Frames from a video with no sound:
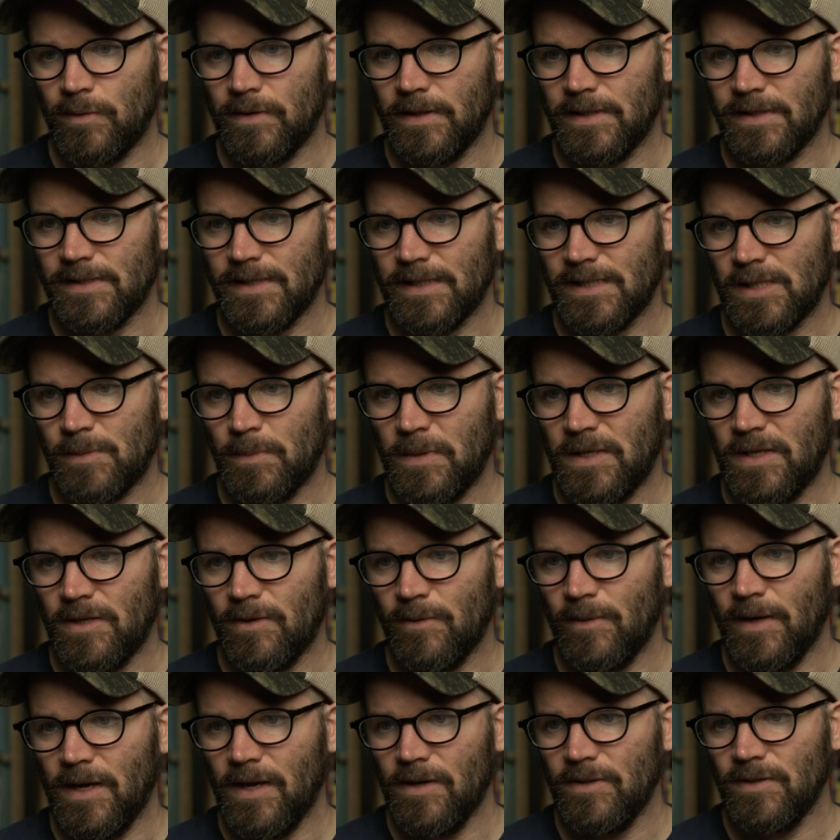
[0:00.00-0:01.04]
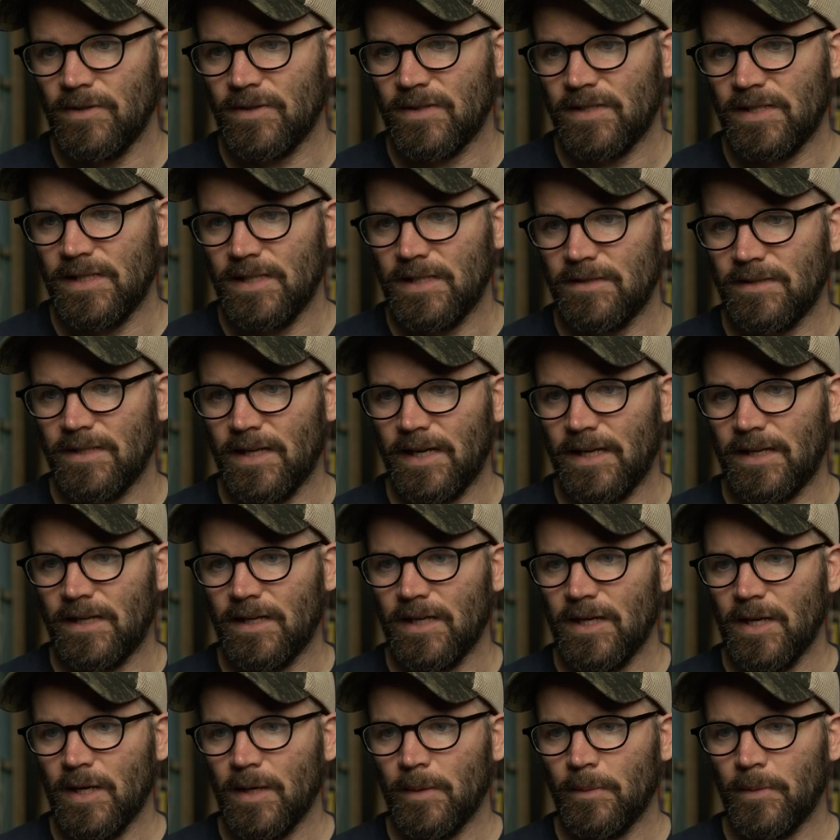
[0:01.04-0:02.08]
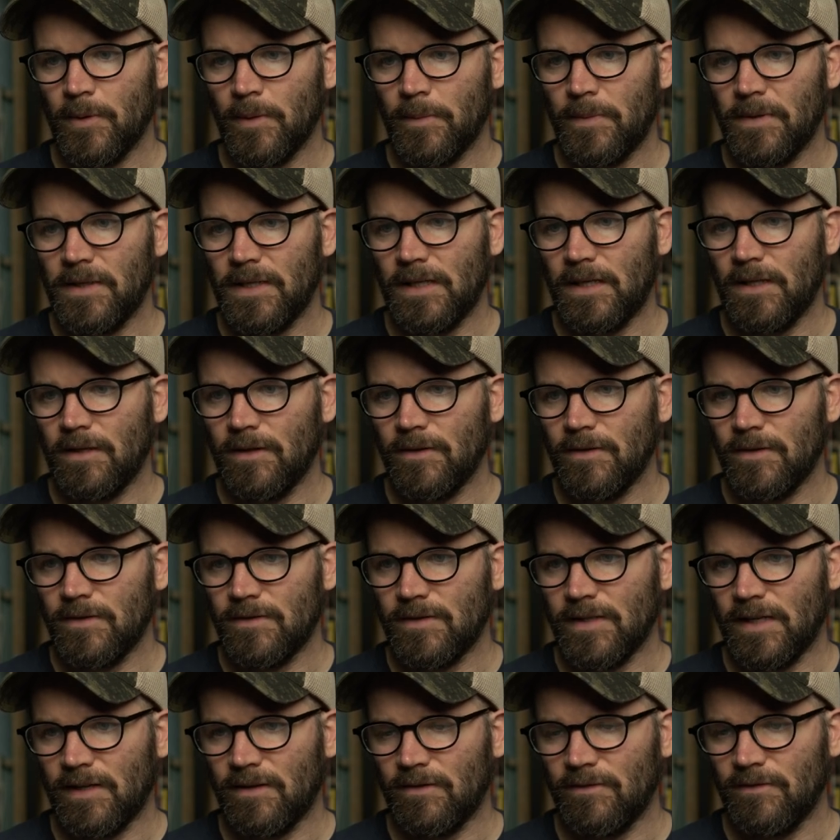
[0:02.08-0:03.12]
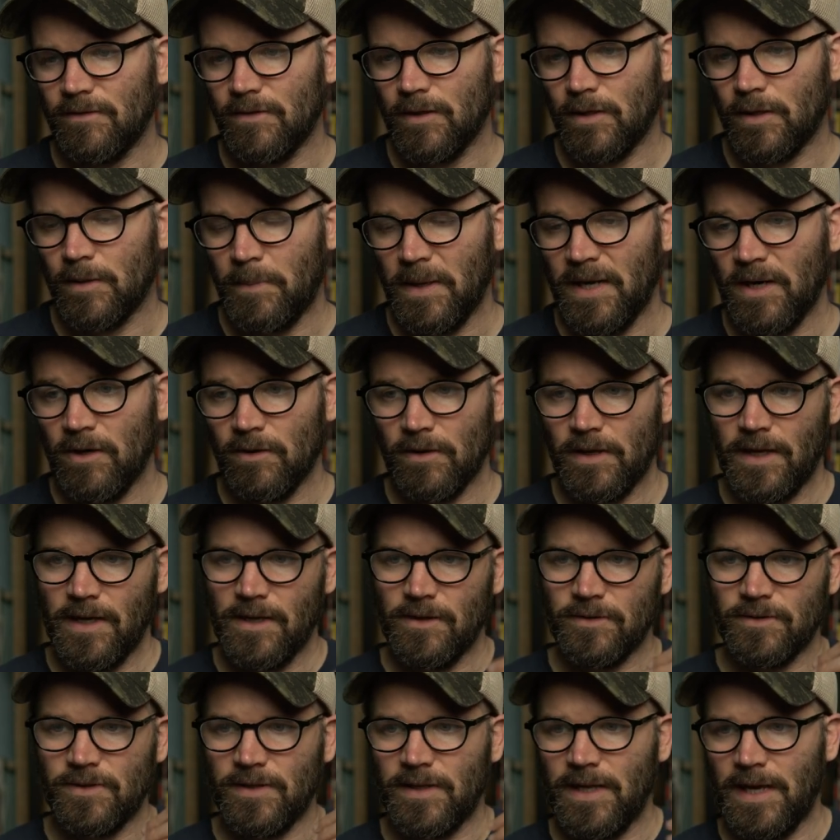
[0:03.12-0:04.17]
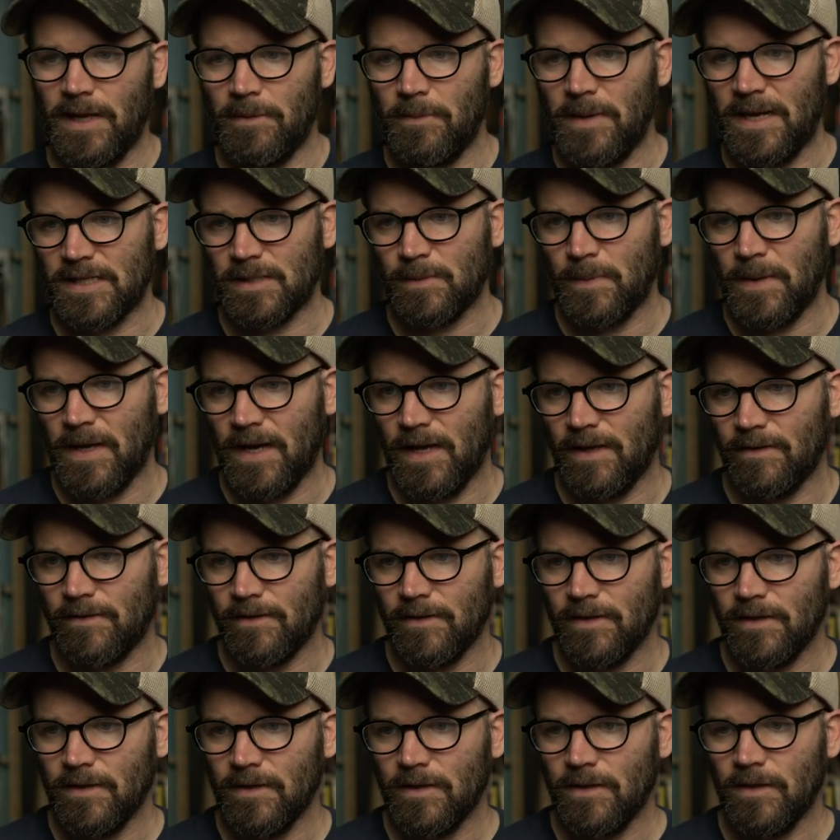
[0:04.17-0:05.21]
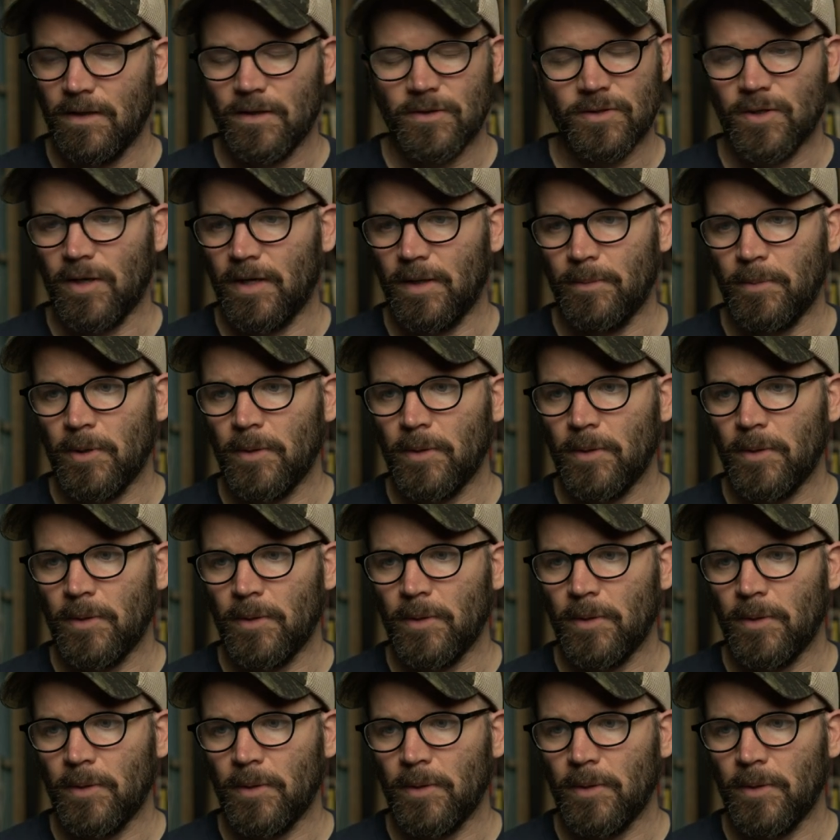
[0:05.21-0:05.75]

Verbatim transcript: And as I spin it around, you'll see it's like perpendicular, it's like parallel to that mask path. Or sorry,